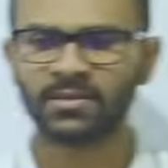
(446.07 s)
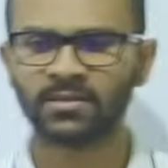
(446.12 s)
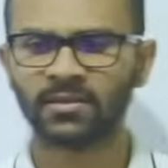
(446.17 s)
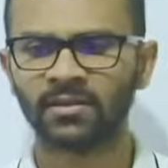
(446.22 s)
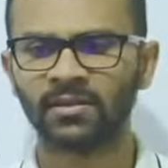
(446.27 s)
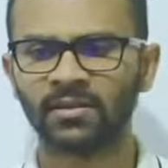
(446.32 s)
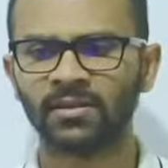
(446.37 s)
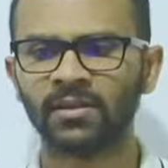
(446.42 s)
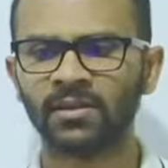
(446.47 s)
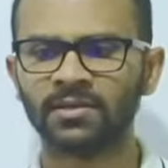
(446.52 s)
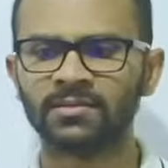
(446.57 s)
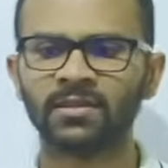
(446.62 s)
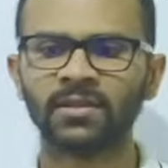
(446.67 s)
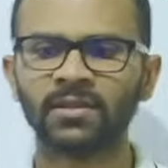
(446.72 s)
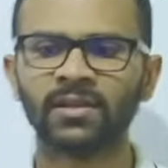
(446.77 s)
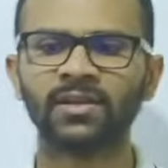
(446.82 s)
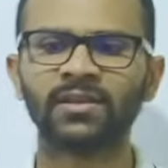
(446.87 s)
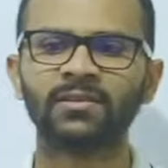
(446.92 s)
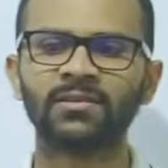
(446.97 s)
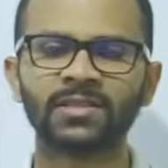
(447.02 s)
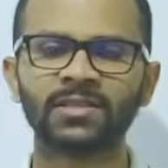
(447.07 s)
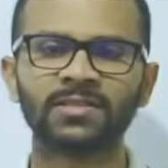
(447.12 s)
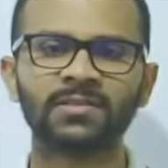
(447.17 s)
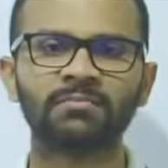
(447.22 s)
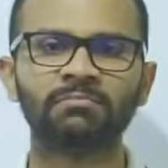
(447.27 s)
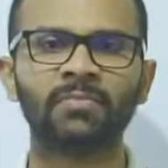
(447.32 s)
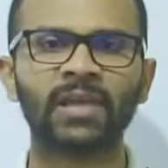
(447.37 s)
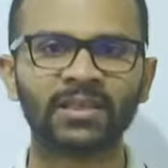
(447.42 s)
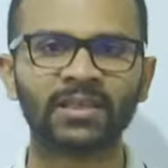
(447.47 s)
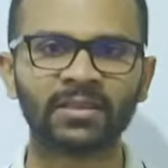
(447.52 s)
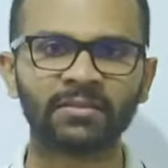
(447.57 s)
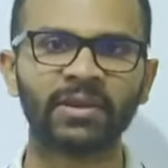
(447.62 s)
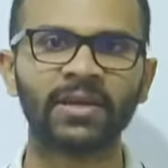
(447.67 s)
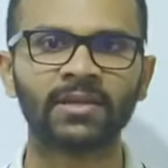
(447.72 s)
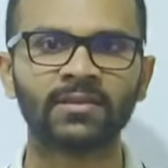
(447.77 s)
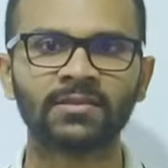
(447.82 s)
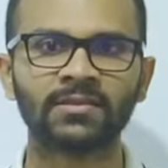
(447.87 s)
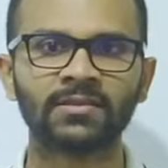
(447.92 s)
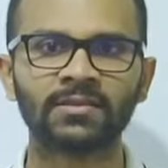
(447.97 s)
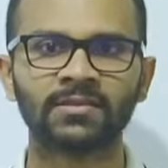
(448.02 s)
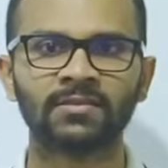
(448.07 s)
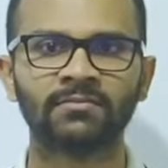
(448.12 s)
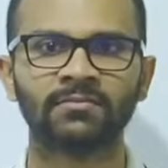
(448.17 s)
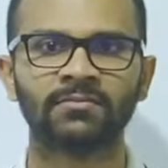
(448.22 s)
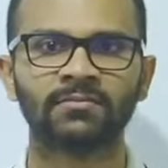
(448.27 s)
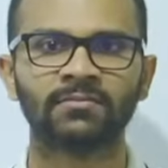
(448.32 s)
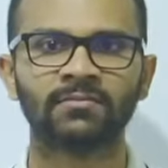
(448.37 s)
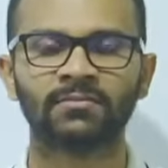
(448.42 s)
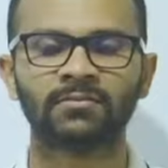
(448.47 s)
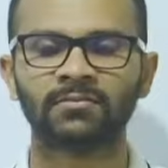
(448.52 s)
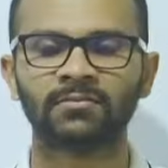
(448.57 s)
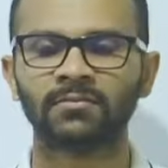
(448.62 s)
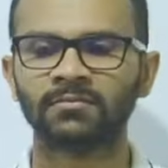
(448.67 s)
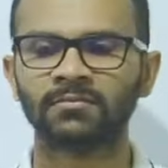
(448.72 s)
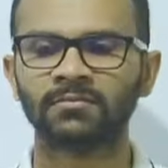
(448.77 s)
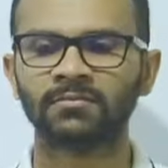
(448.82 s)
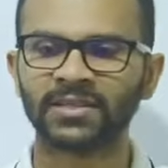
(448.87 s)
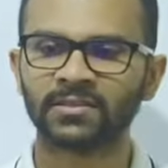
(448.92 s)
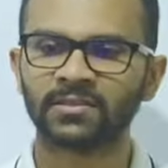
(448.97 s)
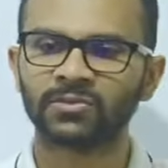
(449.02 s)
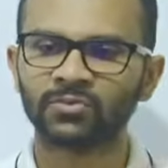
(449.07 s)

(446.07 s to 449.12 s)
Isn't it just mathematics? Maths.